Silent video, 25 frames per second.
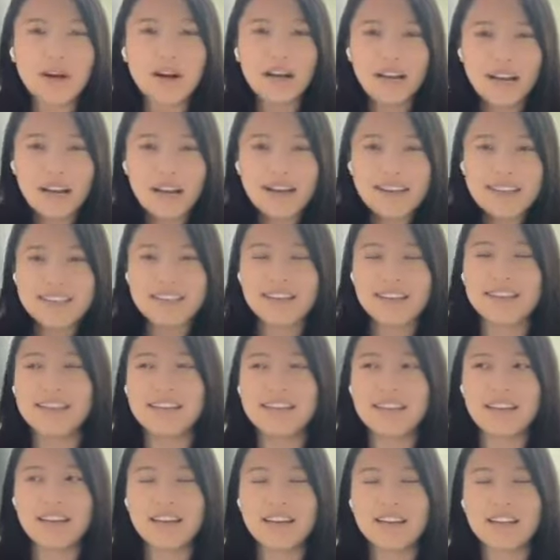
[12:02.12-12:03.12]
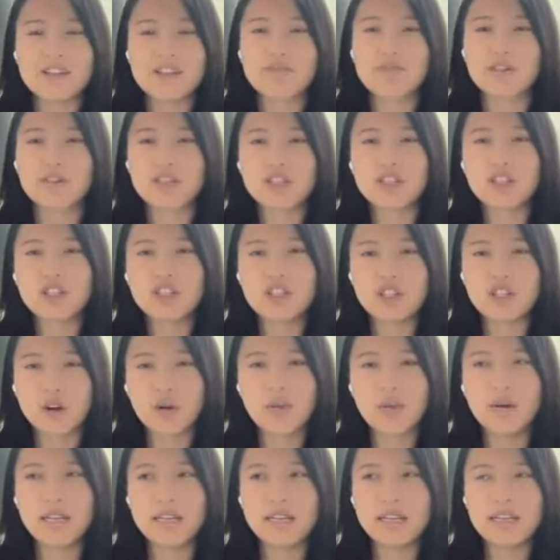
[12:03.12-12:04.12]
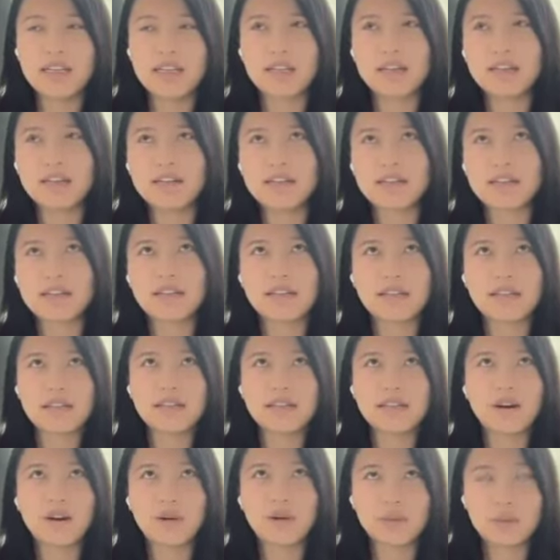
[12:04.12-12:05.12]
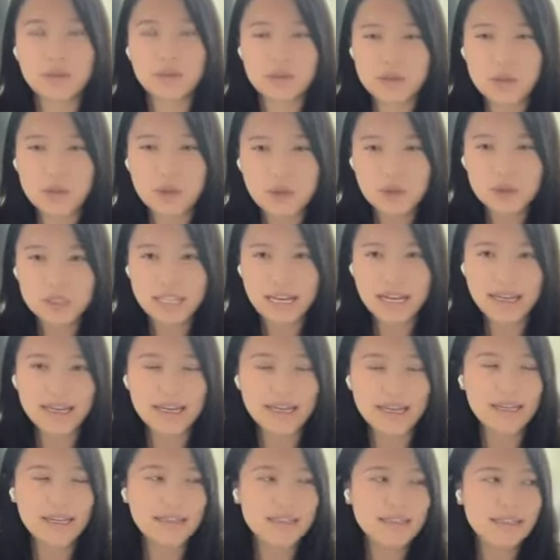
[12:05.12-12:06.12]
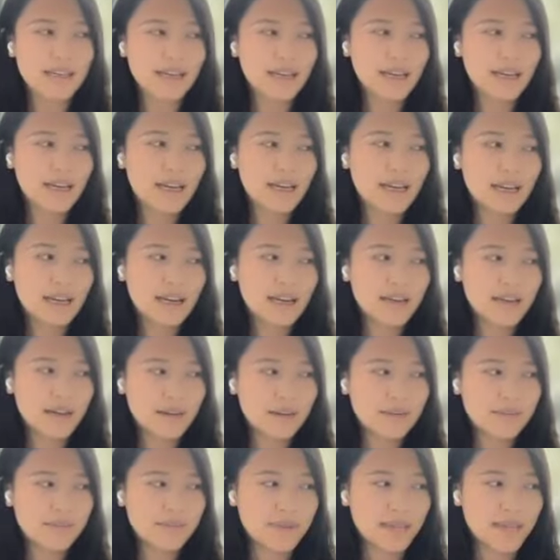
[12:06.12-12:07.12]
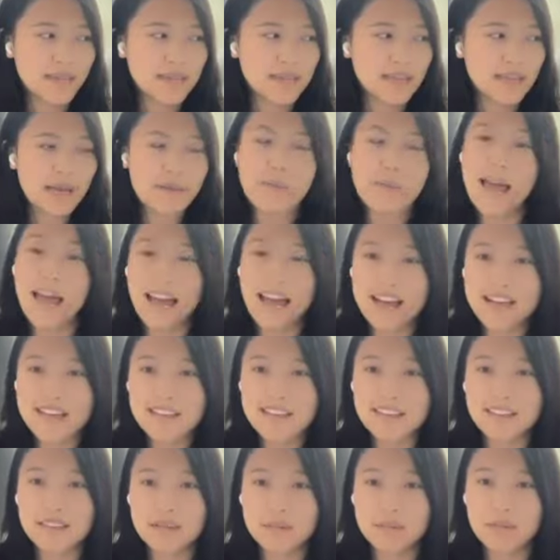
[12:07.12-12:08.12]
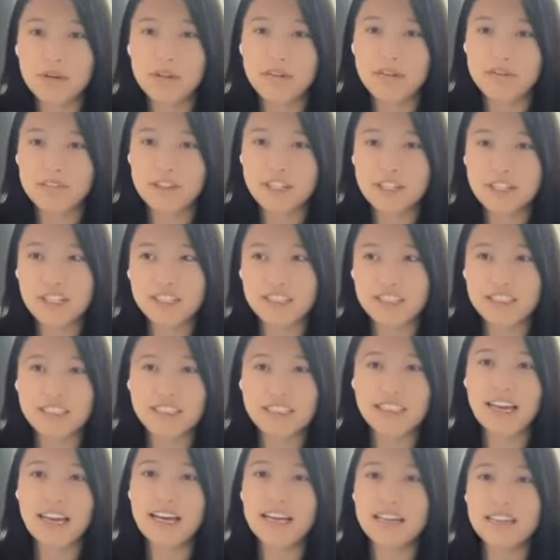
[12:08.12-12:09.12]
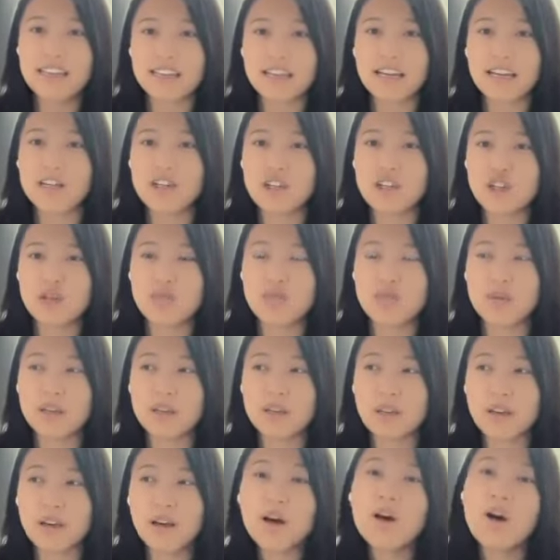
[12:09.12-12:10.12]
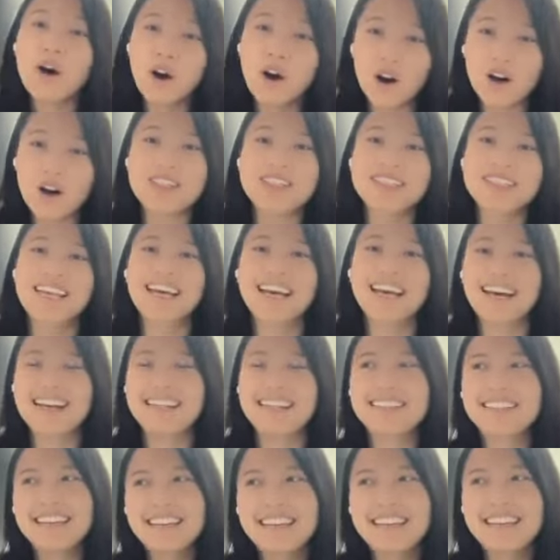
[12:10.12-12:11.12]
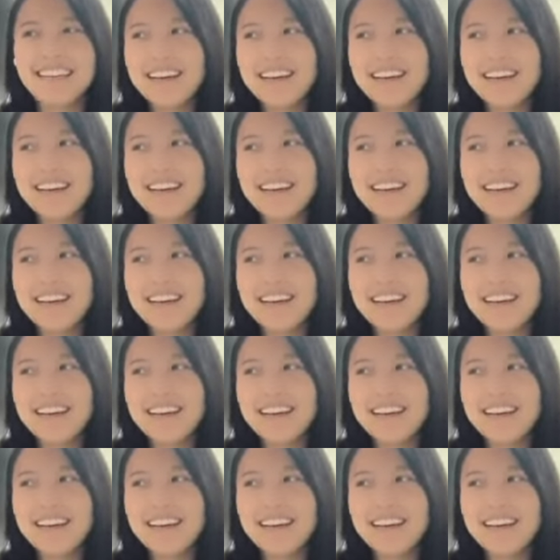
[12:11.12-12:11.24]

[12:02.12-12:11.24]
well, I studied English for so many years, like almost 2 decades. And I passed the proficiency test. I should be all set,